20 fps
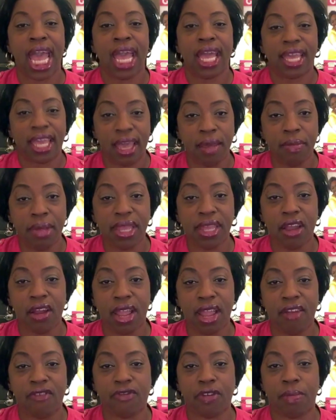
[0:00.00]
give me their
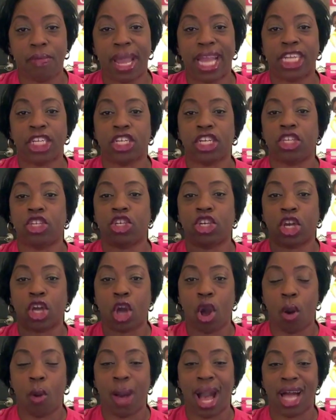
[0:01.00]
information to
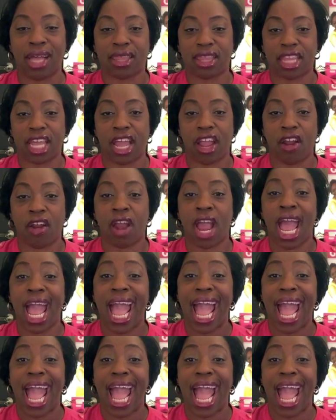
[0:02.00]
go out there